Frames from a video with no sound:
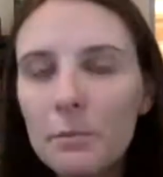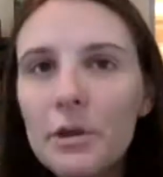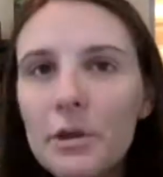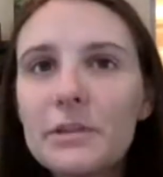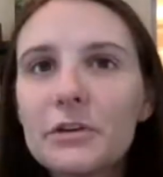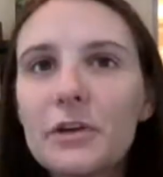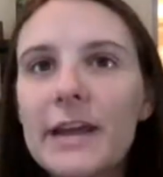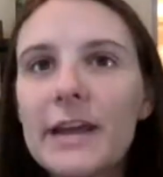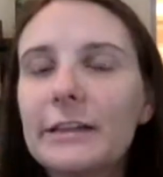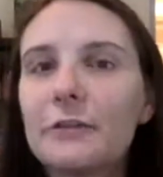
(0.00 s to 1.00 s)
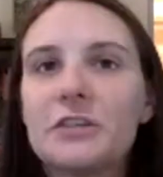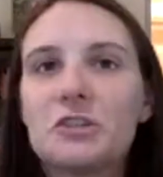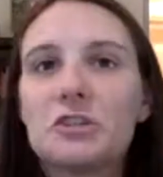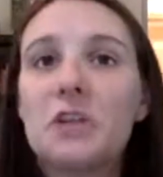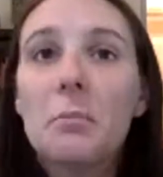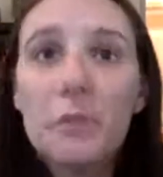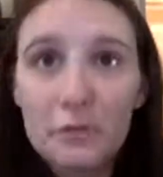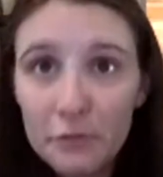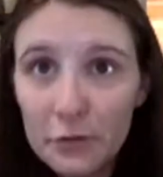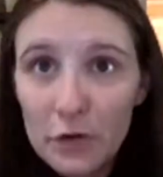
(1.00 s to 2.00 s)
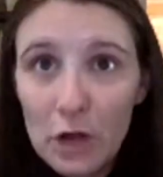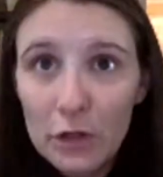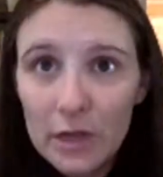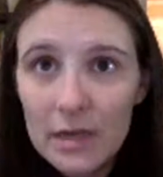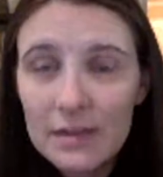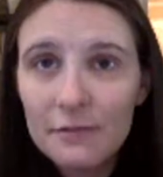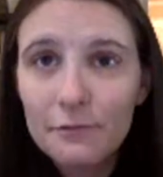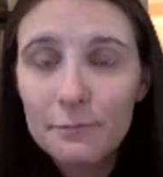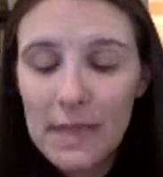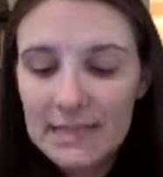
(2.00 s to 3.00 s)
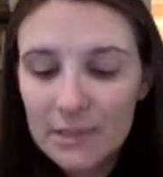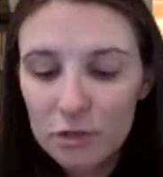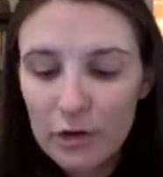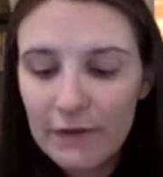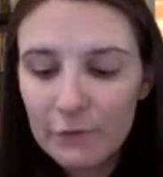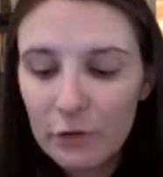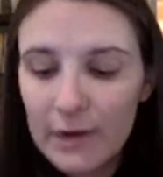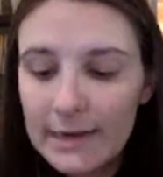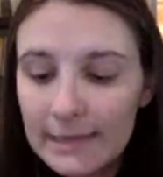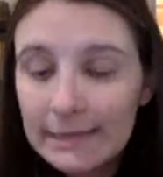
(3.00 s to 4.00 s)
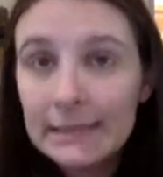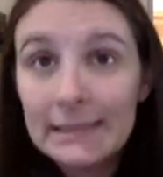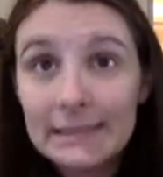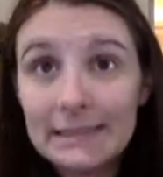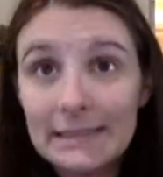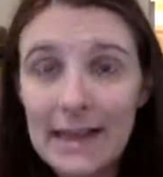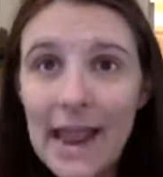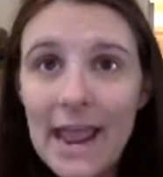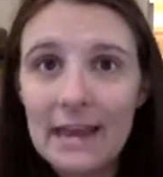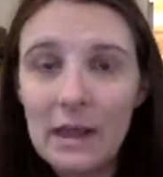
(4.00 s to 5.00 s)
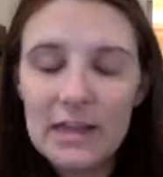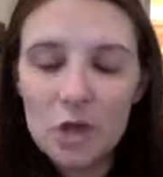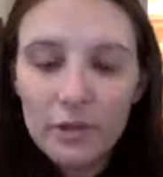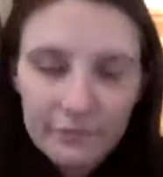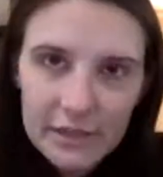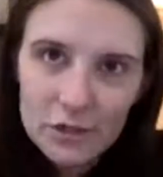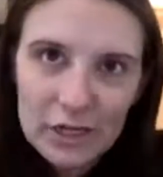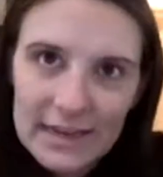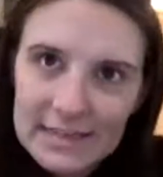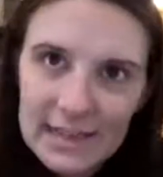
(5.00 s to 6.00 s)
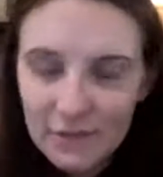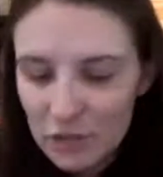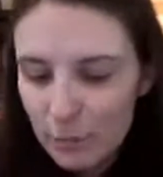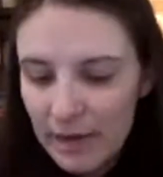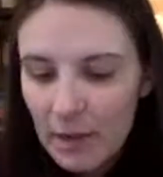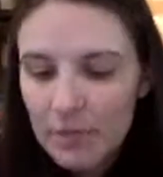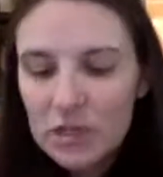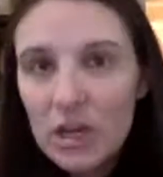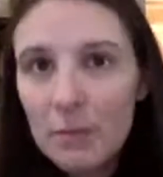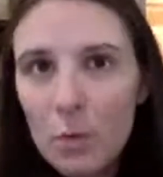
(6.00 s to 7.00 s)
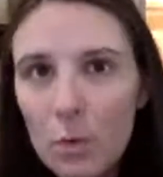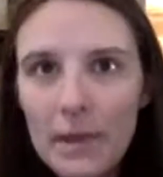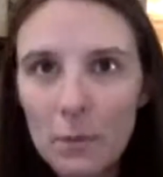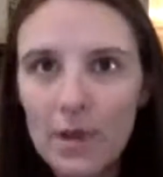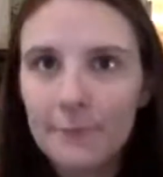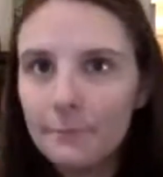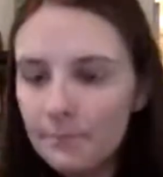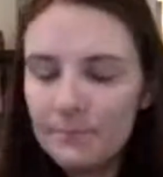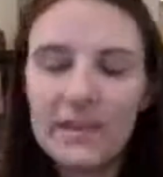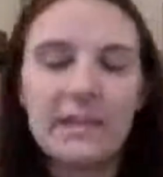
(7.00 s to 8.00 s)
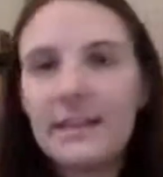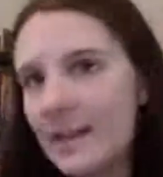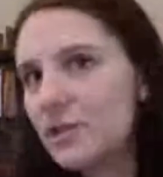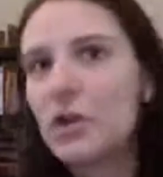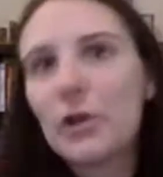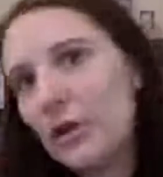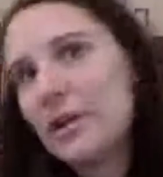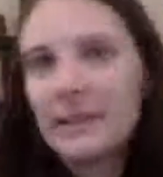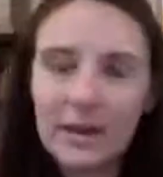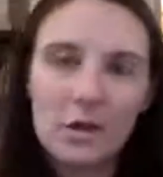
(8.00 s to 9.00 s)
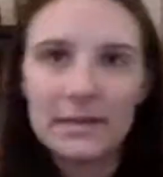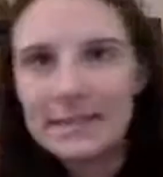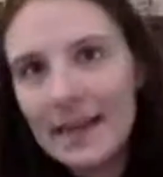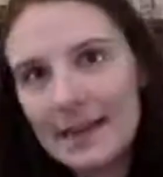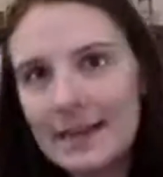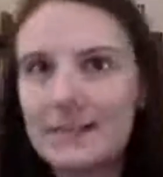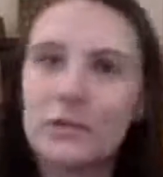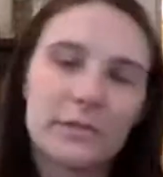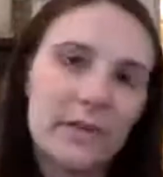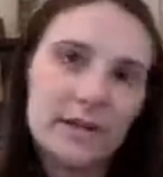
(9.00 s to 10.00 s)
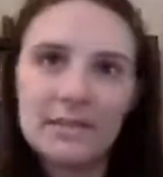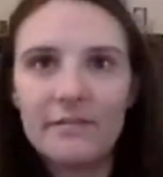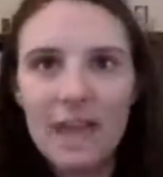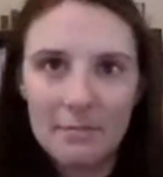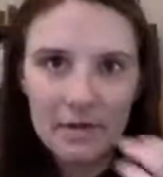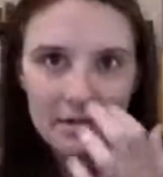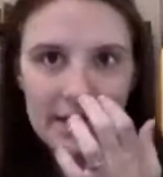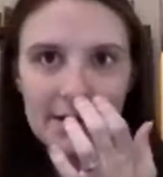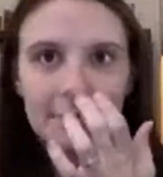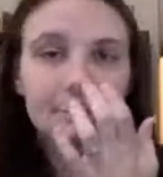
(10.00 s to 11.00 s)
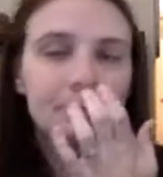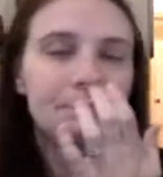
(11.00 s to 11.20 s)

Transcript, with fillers: put them in the crate, literally just dump their food on the, the plastic tray of the crate. And it's called Feed the Chickens. They have to just pick up each kibble one by one, and they like turn and they get all excited, and there's fun stuff happening there.